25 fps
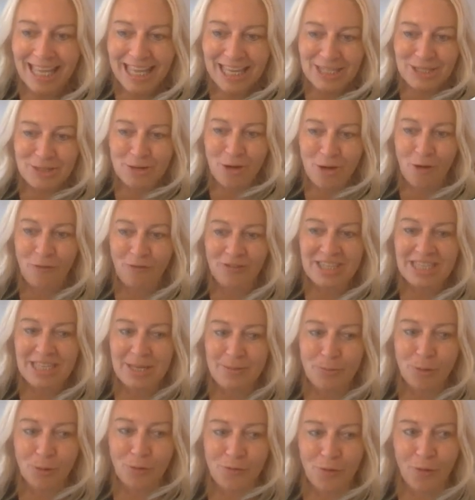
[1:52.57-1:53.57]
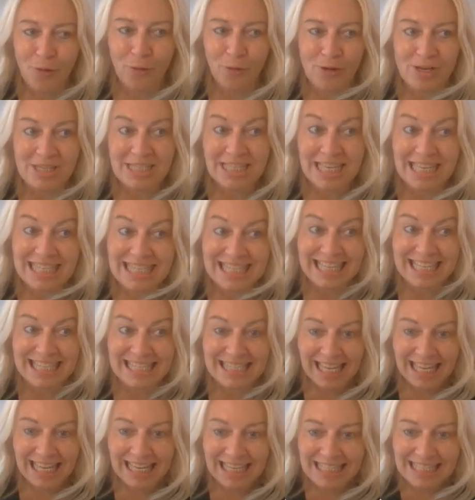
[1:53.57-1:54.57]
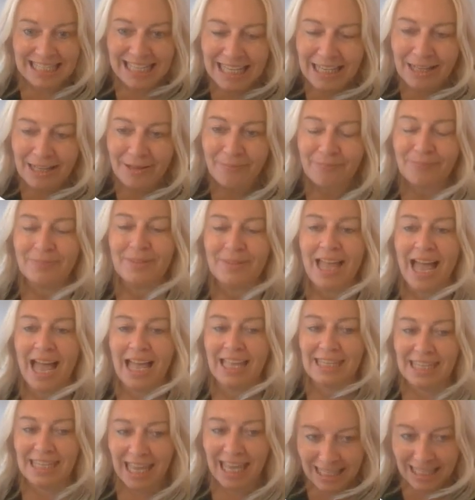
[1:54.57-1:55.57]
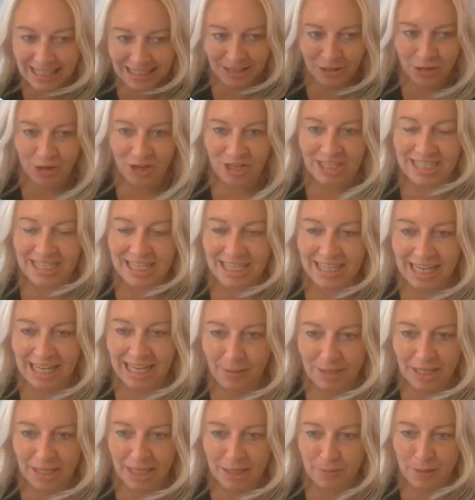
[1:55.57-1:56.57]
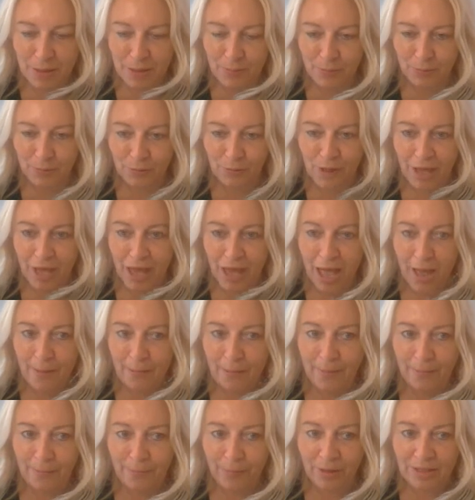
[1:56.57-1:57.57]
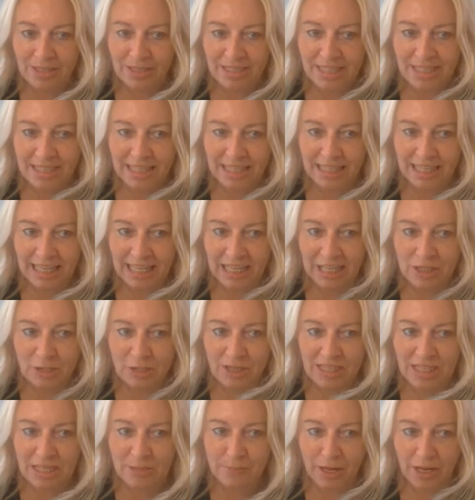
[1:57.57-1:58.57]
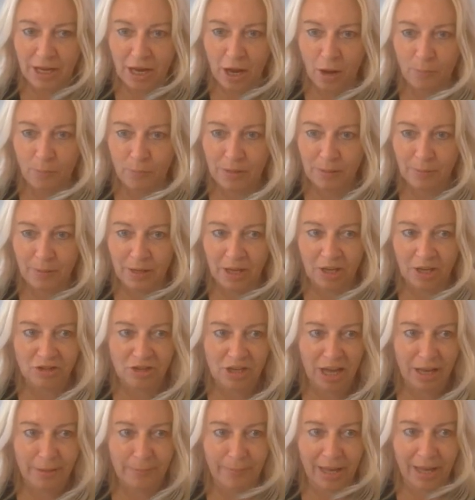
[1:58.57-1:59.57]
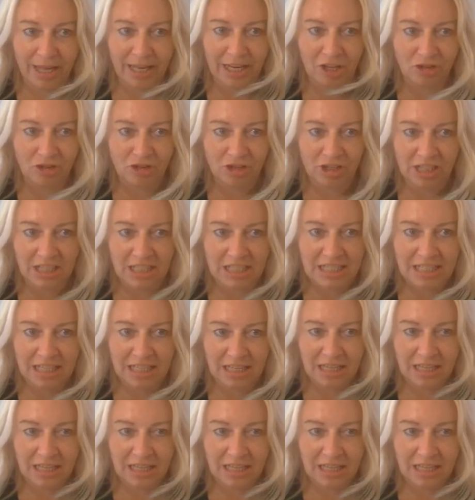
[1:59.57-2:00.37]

So obviously more followers is exciting. And yes, you can see the names of these people, but button clicks. So this is my company page. I manage it.